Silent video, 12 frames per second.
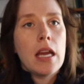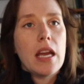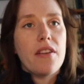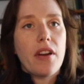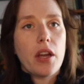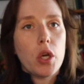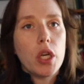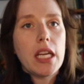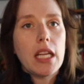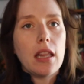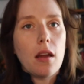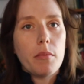if I couldn't
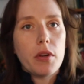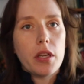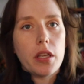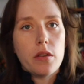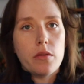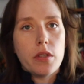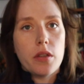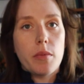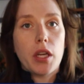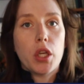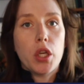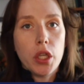get lumber in Q2
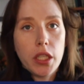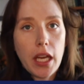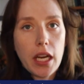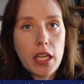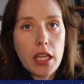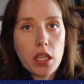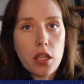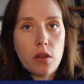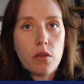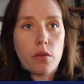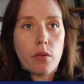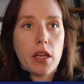but could get it in
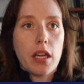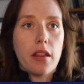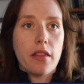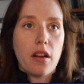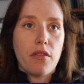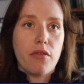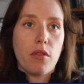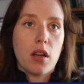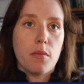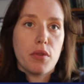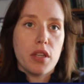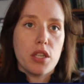Q3 and therefore
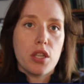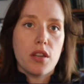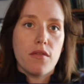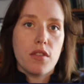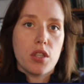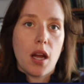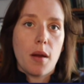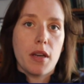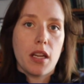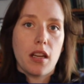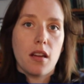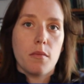completion of the job and
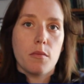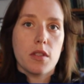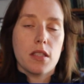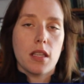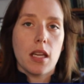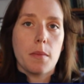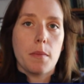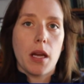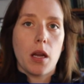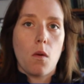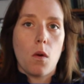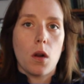income was delayed by a
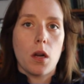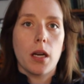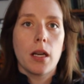quarter?